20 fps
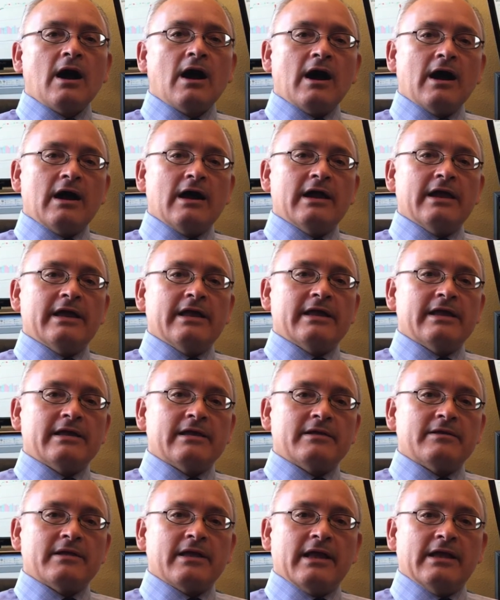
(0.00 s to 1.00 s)

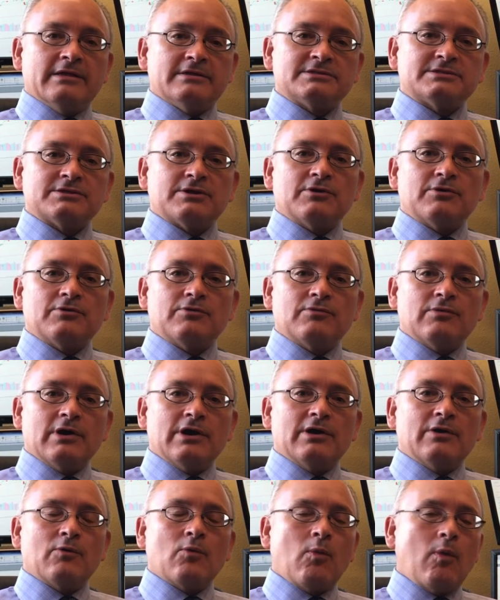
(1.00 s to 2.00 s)
And
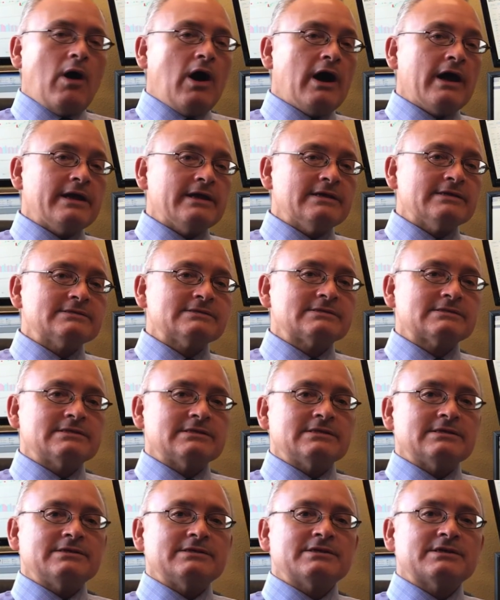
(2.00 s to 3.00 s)
so why is
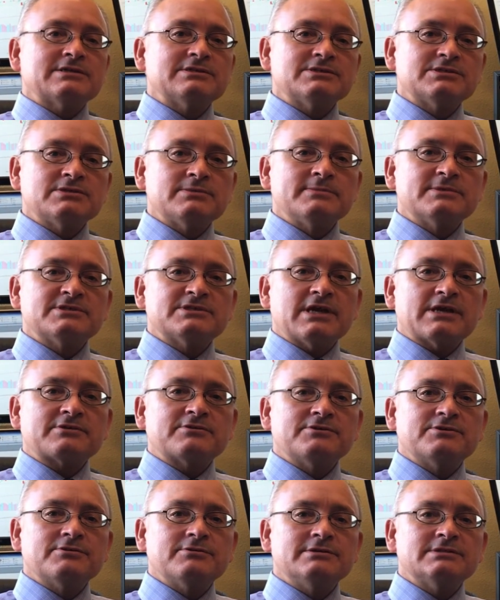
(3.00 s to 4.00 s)
the consumer
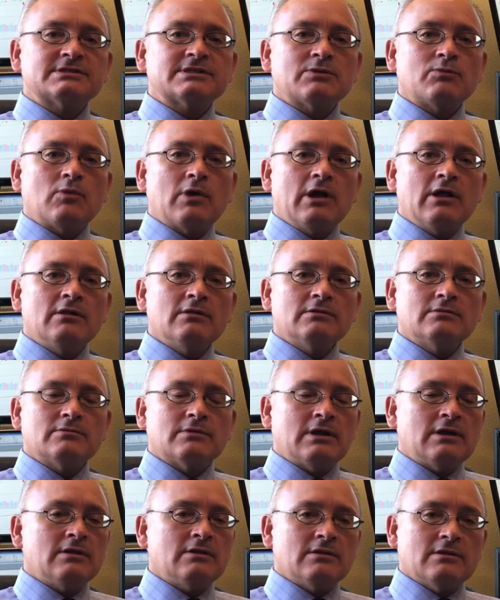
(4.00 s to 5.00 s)
sector doing so well?
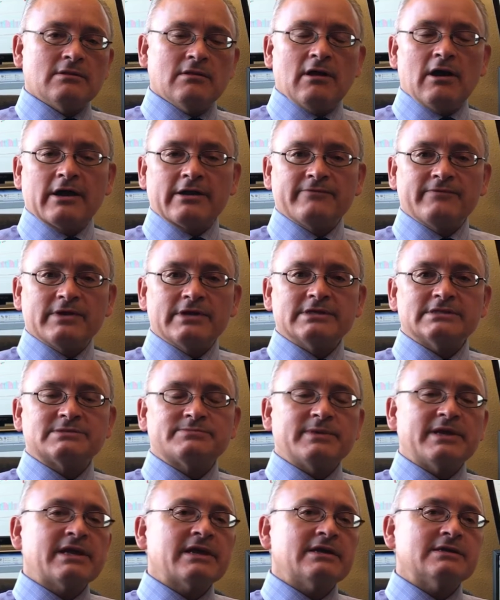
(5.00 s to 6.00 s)
Well, a lot of it is
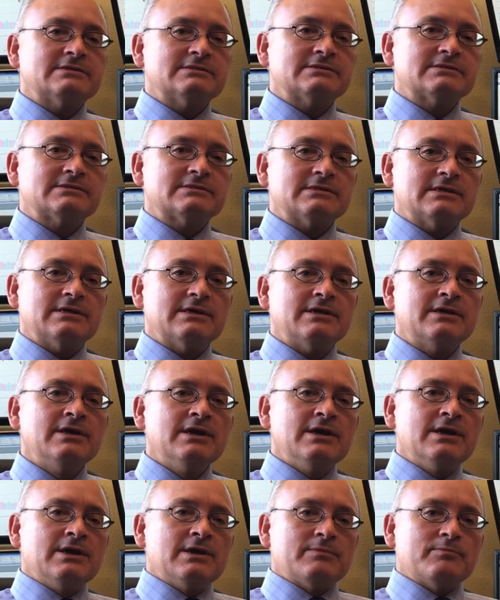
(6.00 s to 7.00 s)
because
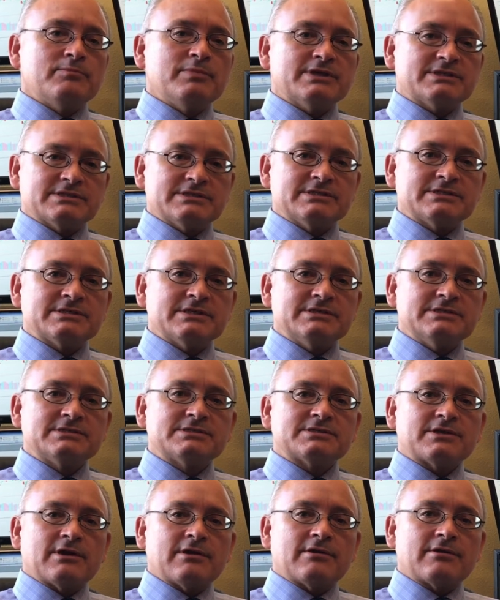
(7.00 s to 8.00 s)

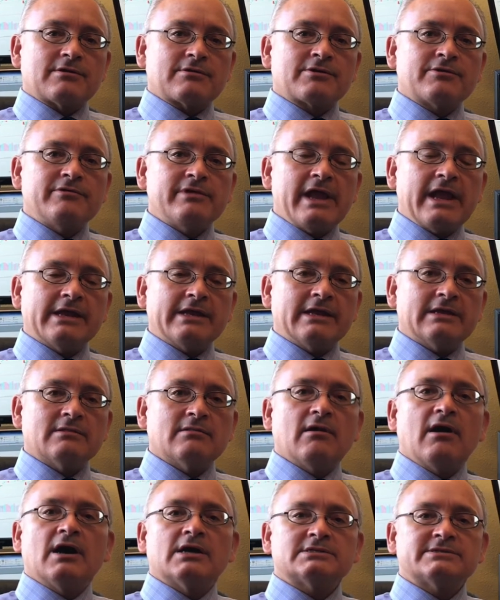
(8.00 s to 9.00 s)
businesses are creating
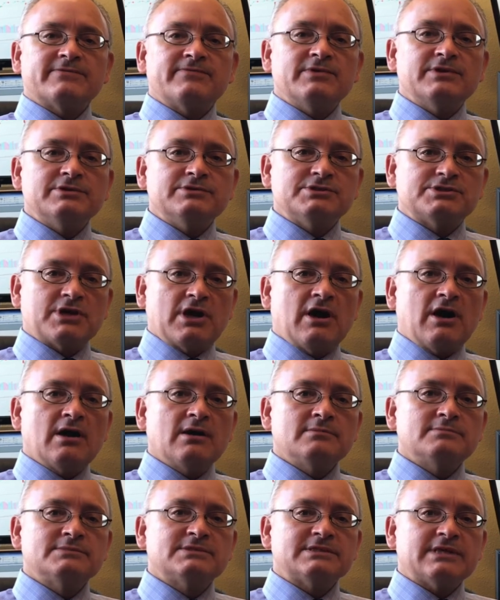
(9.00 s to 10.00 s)
lots of new
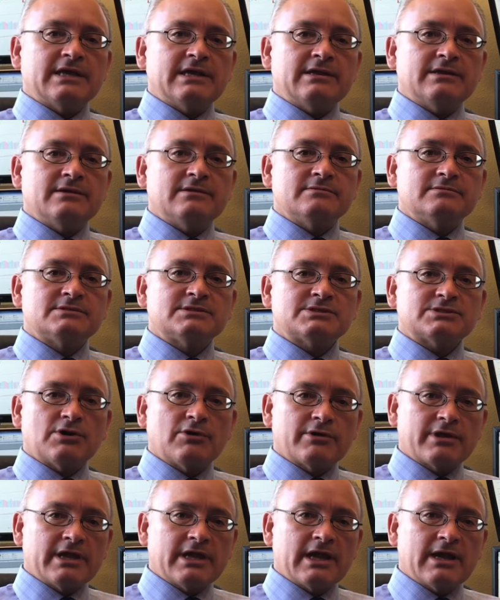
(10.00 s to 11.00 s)
jobs and
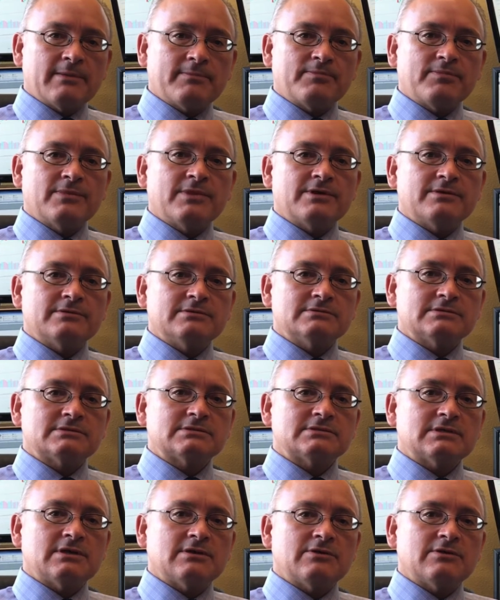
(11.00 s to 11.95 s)
soaking up those